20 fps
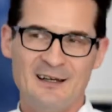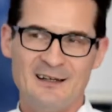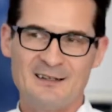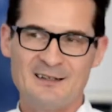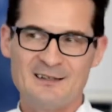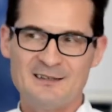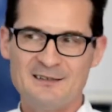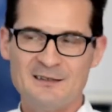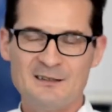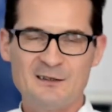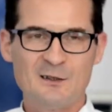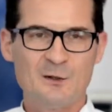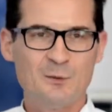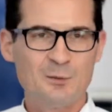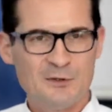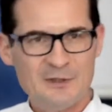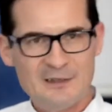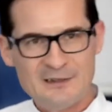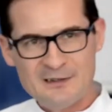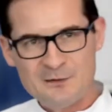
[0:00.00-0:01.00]
Still
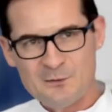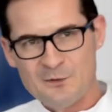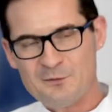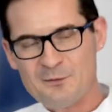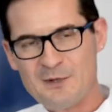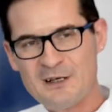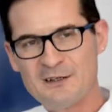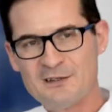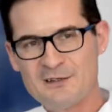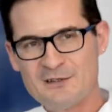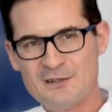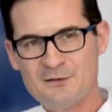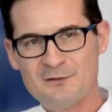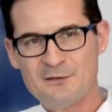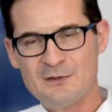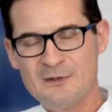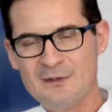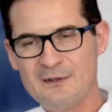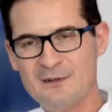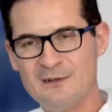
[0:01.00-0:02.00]
cooperating with
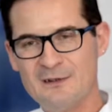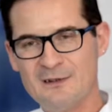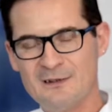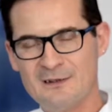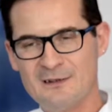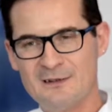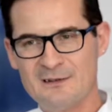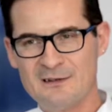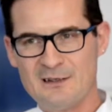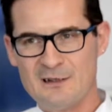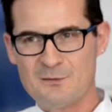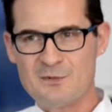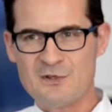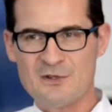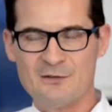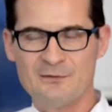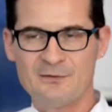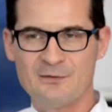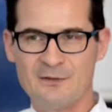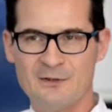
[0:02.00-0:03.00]
Microsoft in terms
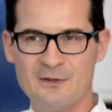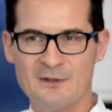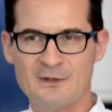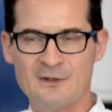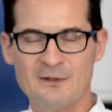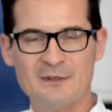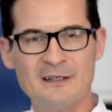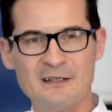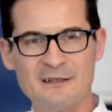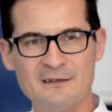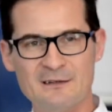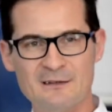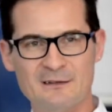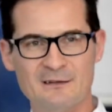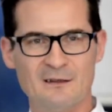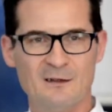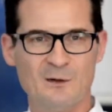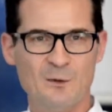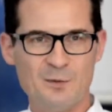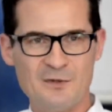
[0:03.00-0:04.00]
of
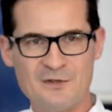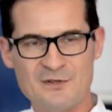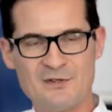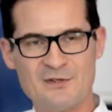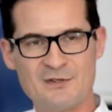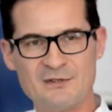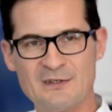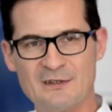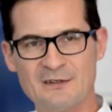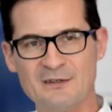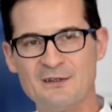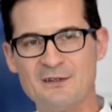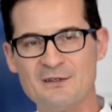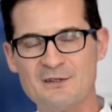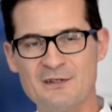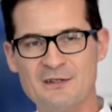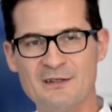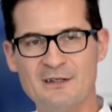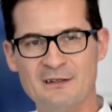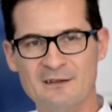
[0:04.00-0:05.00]
connecting open source
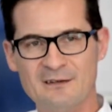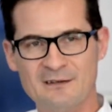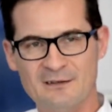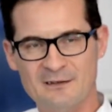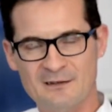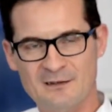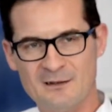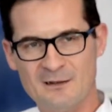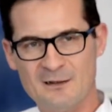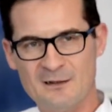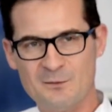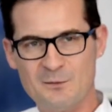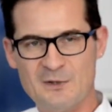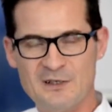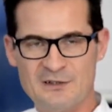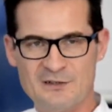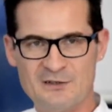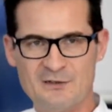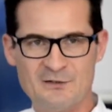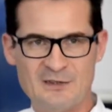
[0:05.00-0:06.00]
technology and
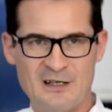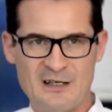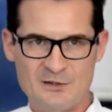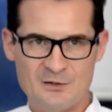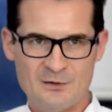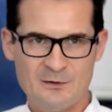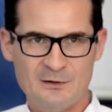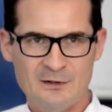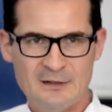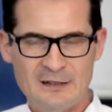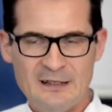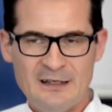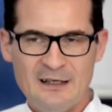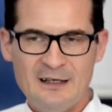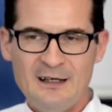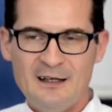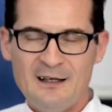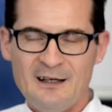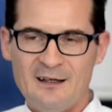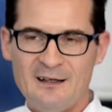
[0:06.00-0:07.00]
Microsoft Azure.
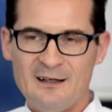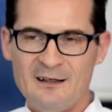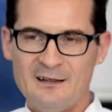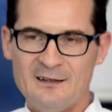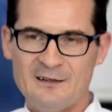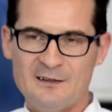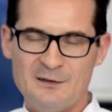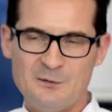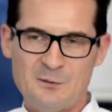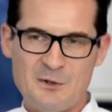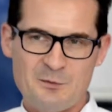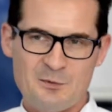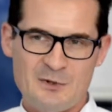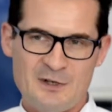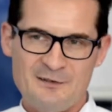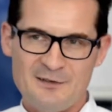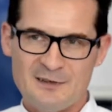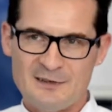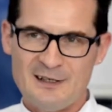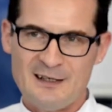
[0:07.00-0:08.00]
And in my
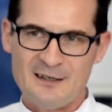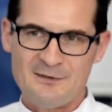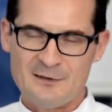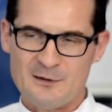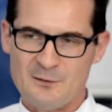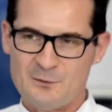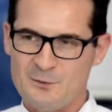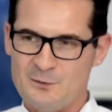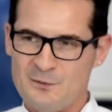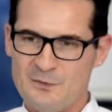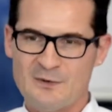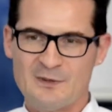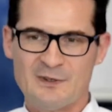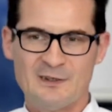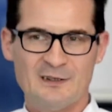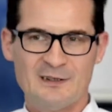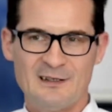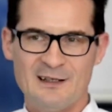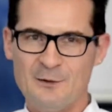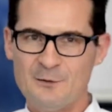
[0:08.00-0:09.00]
private life, I'm
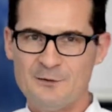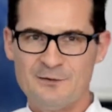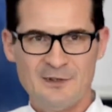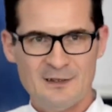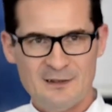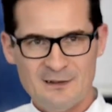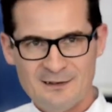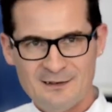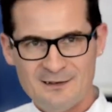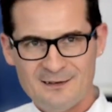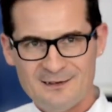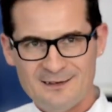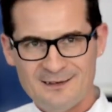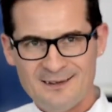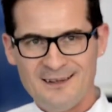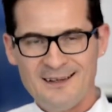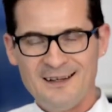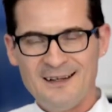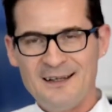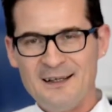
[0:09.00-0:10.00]
cloud fan
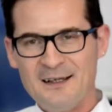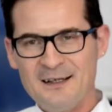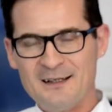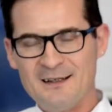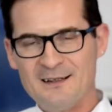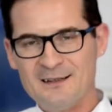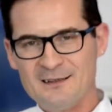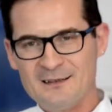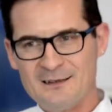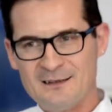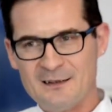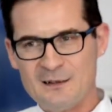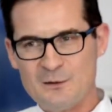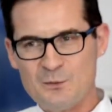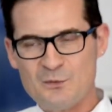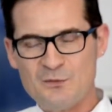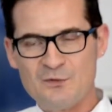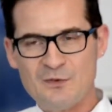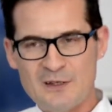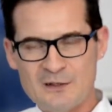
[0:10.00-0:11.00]
and
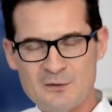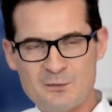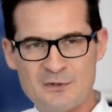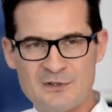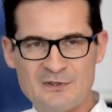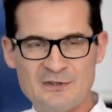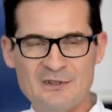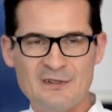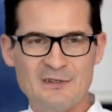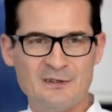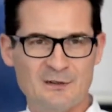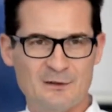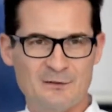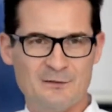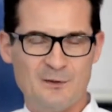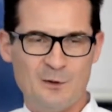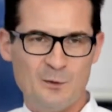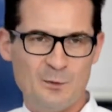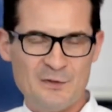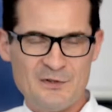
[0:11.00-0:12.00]
I'm vice president of
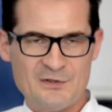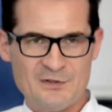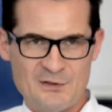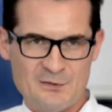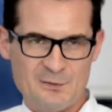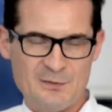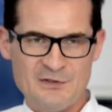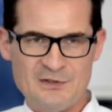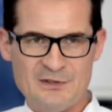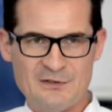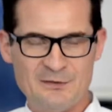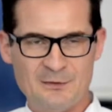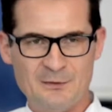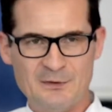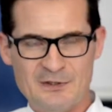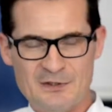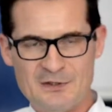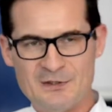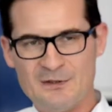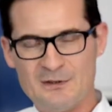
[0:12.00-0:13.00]
Open Source Business
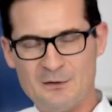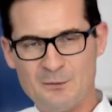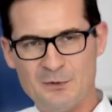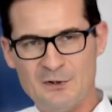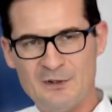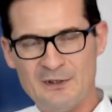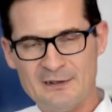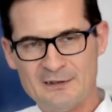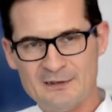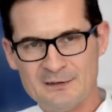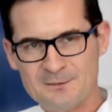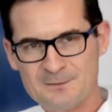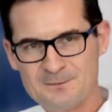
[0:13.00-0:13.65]
Foundation in Poland.